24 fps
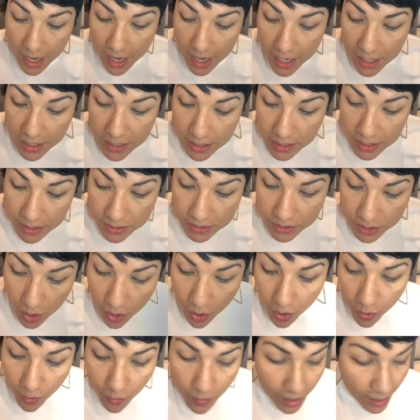So
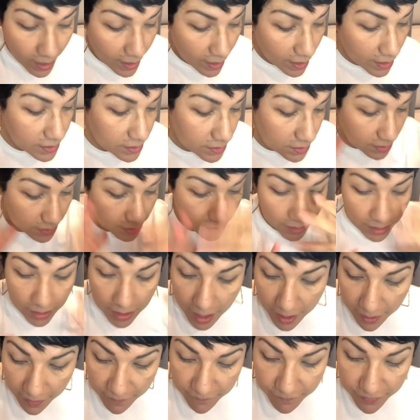love
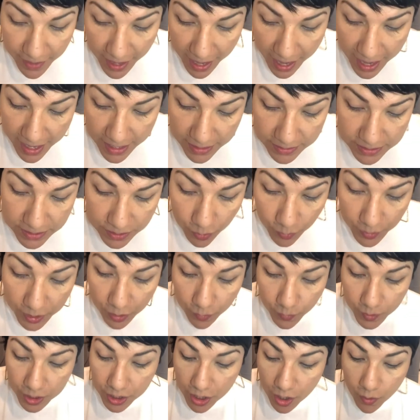that. So here we
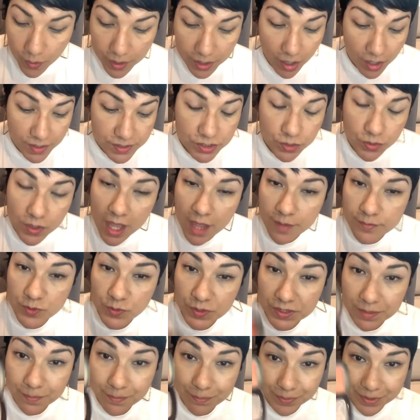go. It also comes with the
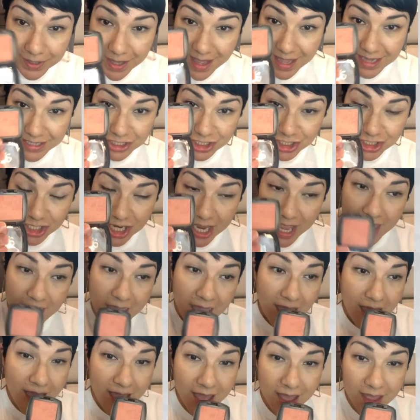blush,
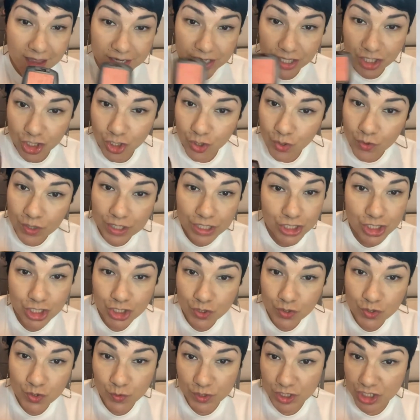and you can choose
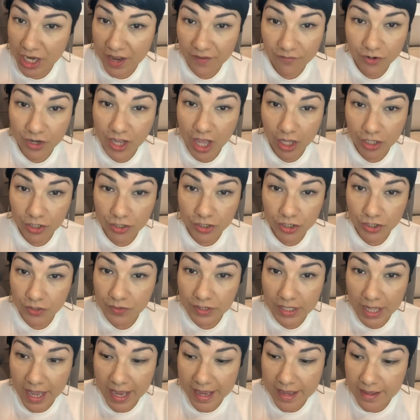whichever color you
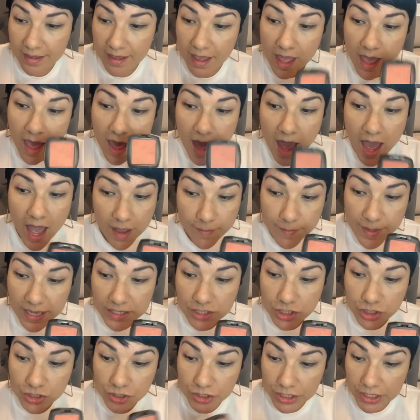like. I'm
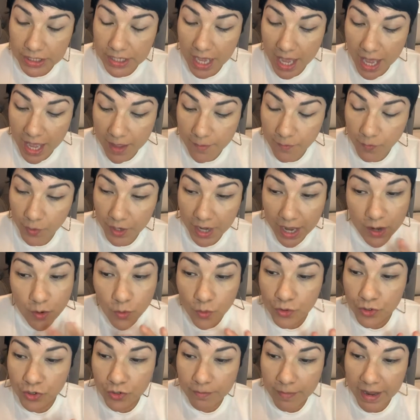actually, when I ordered
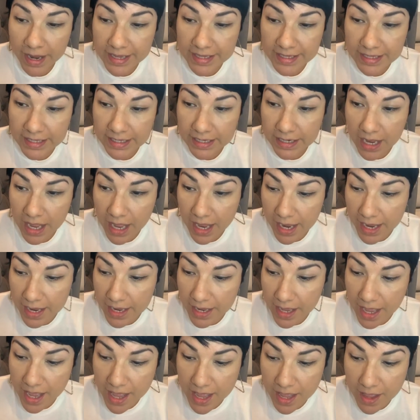my kit,
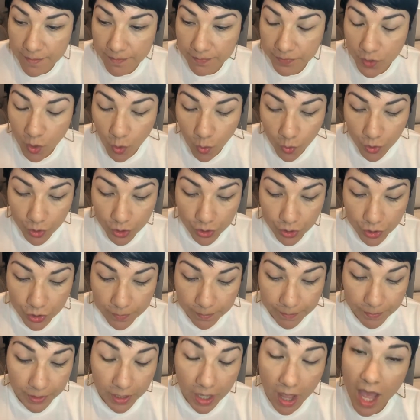I ordered
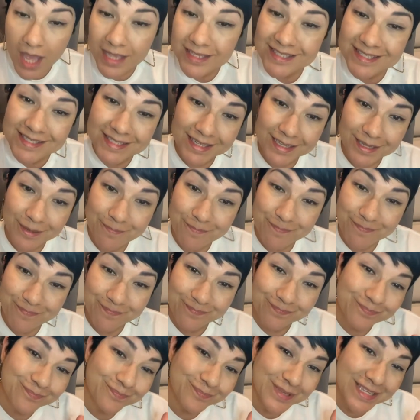Blossom
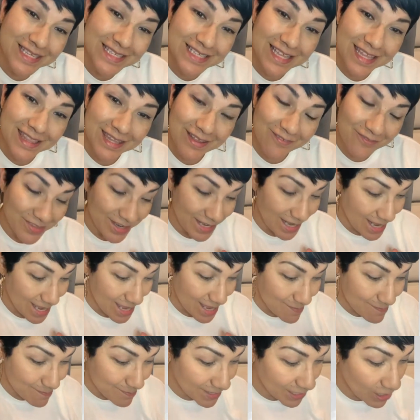because I love the name, but
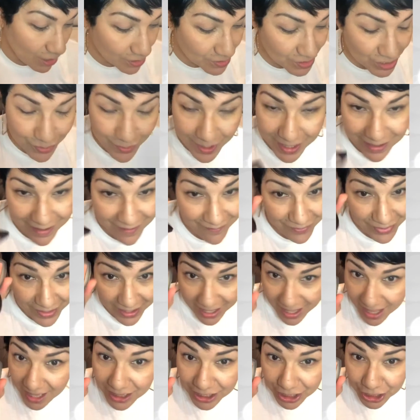also I love the
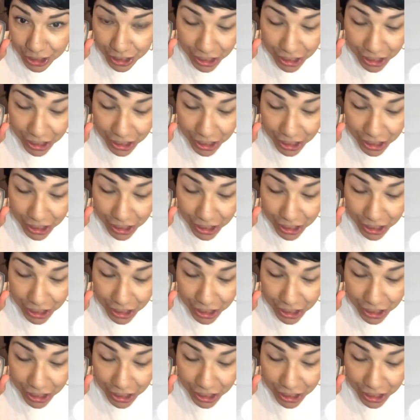color.